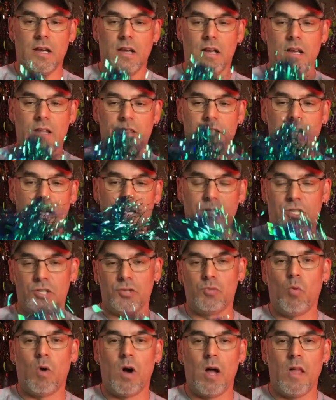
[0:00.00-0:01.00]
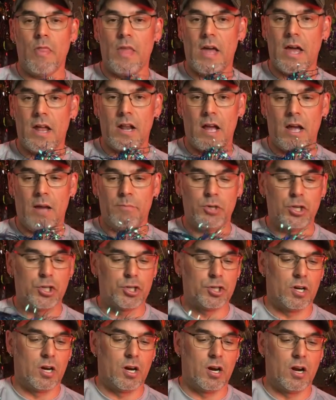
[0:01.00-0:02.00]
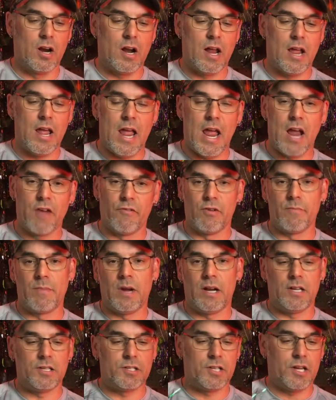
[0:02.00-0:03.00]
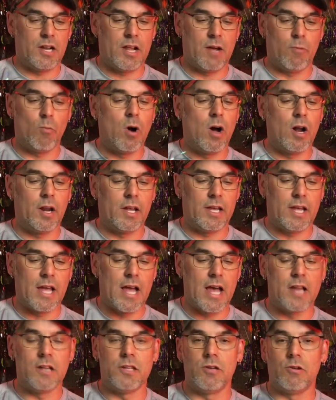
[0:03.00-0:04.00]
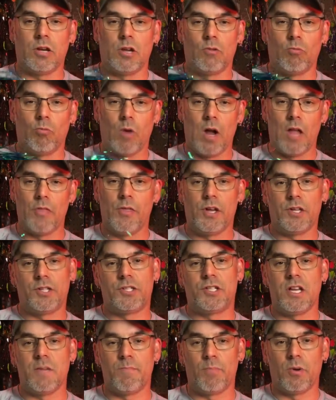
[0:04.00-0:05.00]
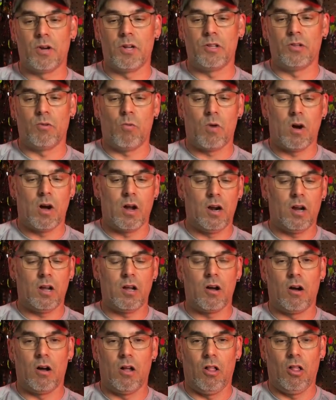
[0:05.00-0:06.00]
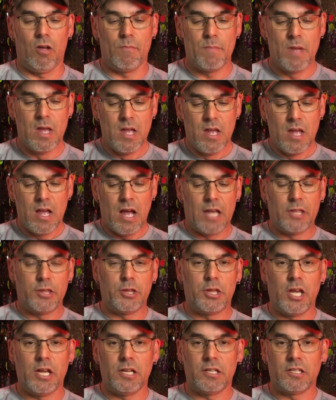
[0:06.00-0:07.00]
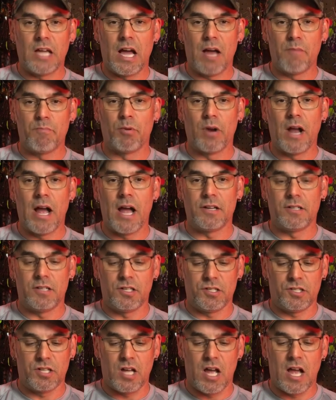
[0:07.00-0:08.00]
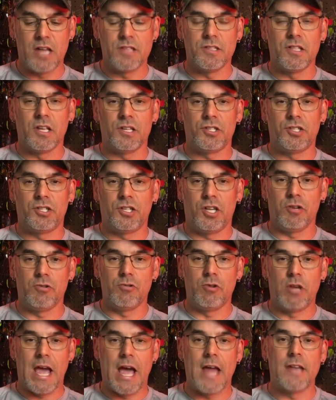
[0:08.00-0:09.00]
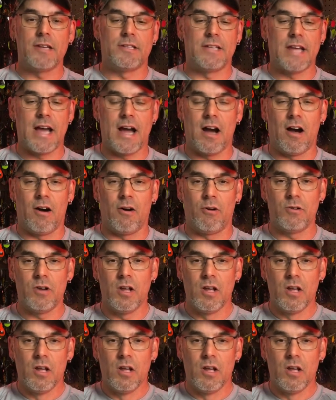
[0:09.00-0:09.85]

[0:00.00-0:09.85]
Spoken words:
this is one that I'm sure everybody's going to want to get. You can run this deeper in the water column. I think that Brad designed this to get down